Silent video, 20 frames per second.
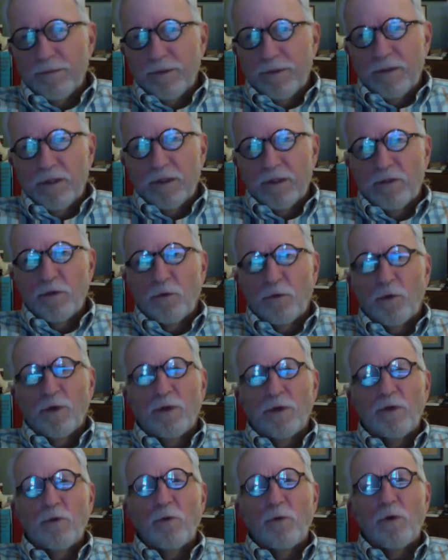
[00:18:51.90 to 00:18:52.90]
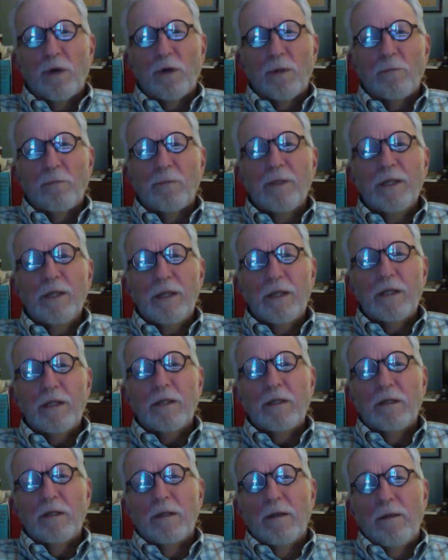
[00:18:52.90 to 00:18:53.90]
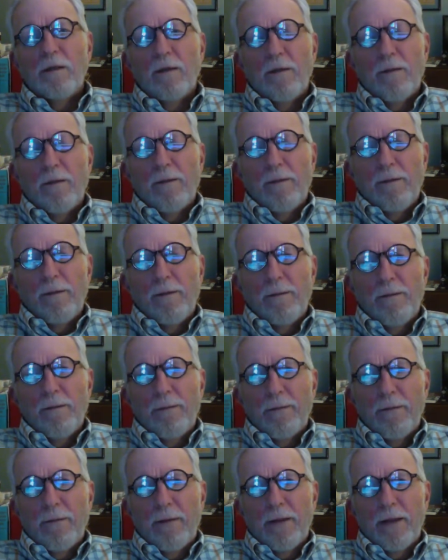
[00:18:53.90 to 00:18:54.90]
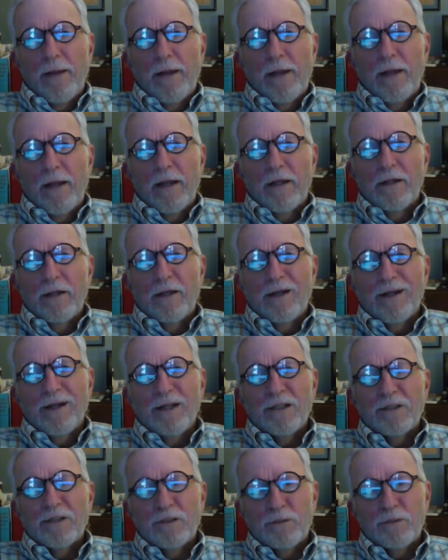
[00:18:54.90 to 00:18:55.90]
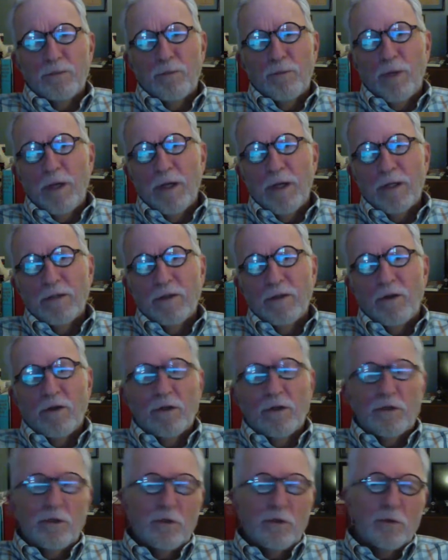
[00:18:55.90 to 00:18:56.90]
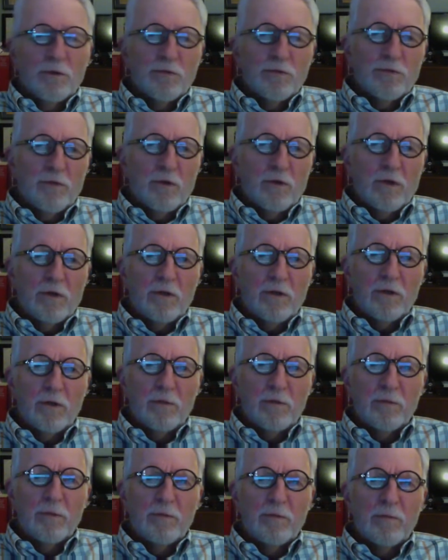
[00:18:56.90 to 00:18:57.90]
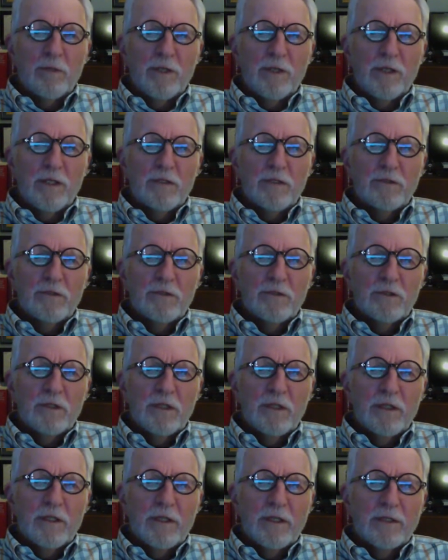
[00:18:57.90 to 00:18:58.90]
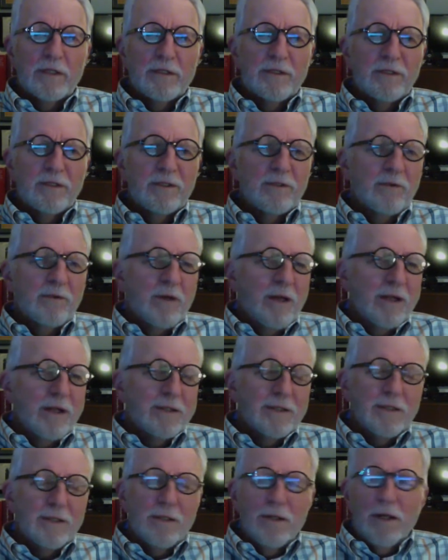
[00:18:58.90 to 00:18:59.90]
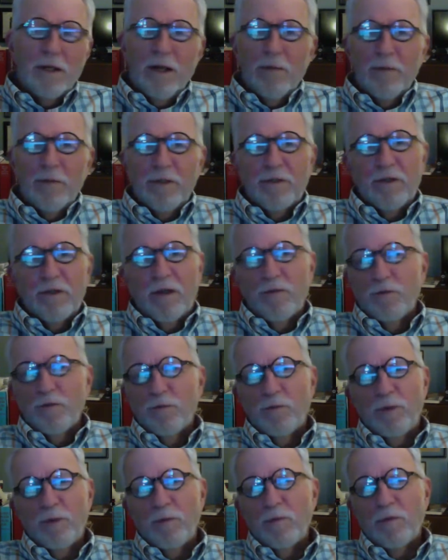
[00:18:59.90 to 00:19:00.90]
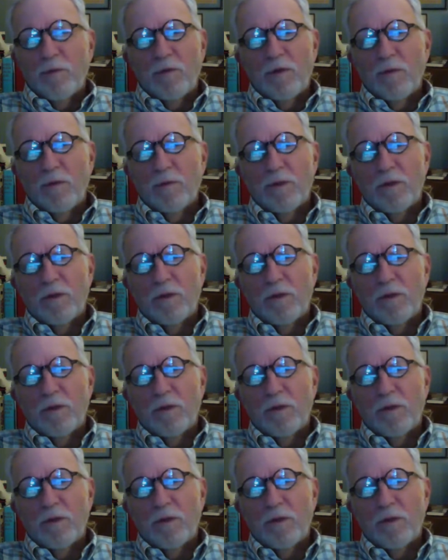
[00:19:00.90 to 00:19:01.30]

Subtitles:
get to where you want to be. And I expect all of you are flawed human beings. And how many times have people come